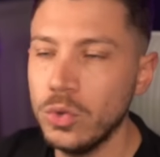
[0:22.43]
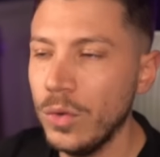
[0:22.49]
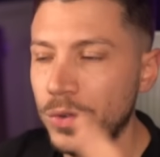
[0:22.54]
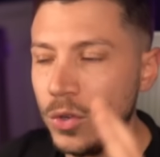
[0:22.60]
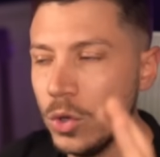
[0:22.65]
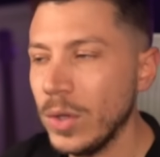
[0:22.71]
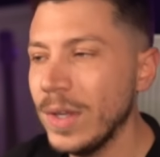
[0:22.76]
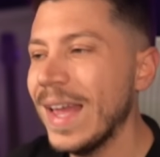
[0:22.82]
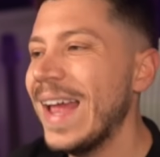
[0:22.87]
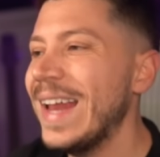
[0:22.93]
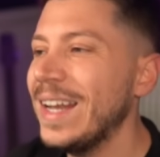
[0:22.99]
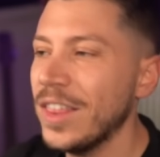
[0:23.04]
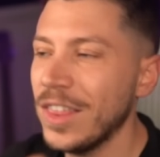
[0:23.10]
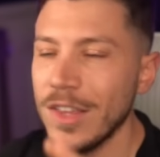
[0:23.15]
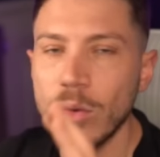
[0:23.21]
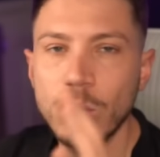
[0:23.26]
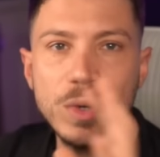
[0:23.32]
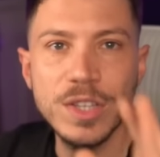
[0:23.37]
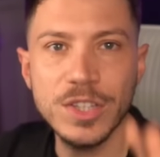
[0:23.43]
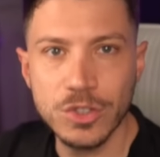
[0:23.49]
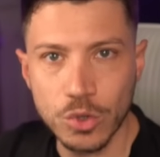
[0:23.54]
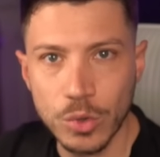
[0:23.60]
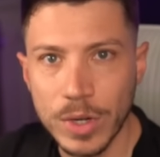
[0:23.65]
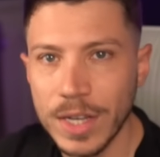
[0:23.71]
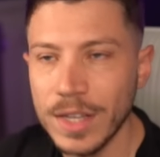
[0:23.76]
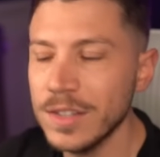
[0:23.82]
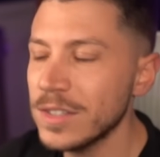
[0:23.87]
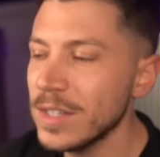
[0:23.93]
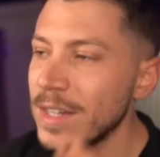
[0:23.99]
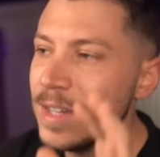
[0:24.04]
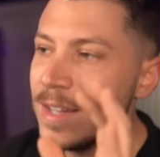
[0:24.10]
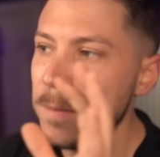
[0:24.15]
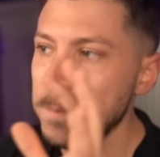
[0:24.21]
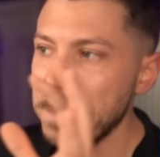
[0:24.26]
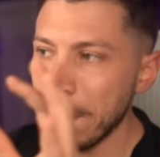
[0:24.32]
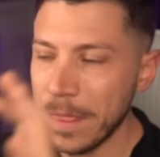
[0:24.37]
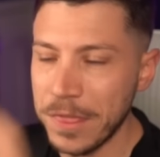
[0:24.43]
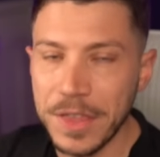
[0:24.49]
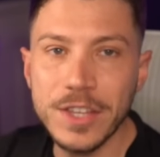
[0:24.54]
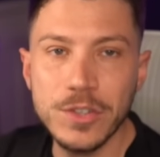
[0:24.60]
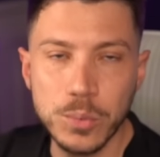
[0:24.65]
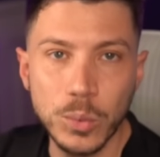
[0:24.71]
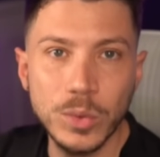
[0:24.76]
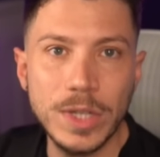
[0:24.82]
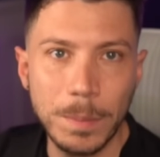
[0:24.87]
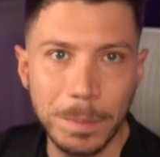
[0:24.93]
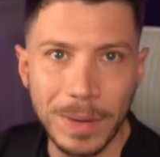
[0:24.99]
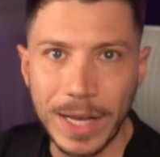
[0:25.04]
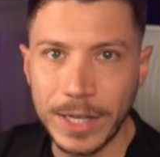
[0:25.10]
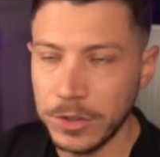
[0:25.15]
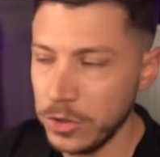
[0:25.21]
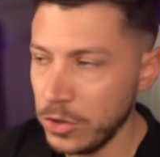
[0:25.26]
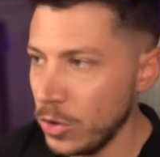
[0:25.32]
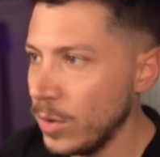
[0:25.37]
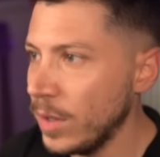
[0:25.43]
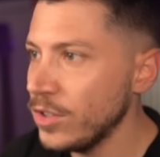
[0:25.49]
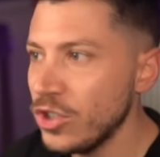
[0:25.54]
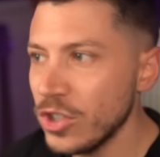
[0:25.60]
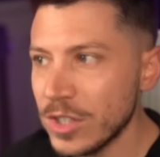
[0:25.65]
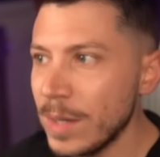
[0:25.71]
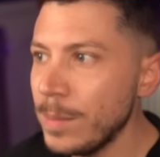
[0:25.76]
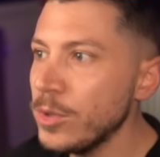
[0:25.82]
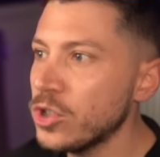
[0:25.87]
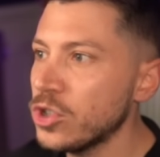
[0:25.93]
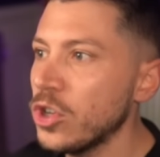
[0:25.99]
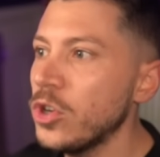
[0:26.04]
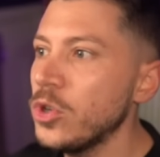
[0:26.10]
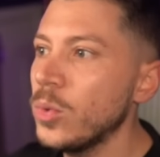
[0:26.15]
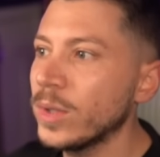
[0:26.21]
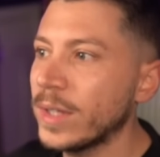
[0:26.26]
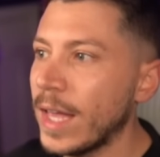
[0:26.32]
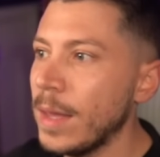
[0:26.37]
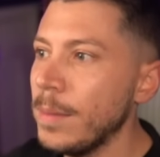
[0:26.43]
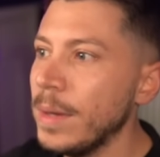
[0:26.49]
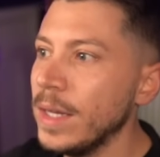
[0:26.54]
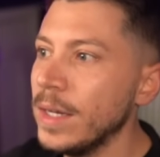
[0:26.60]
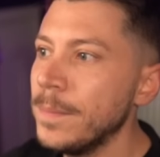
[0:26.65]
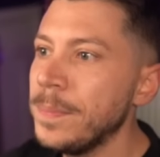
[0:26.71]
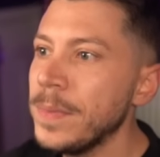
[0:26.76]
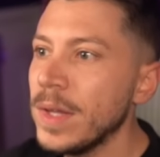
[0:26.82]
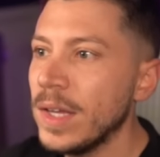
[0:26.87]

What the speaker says: If you're doing anything with strings, this would apply to you. Just let me show you what I mean.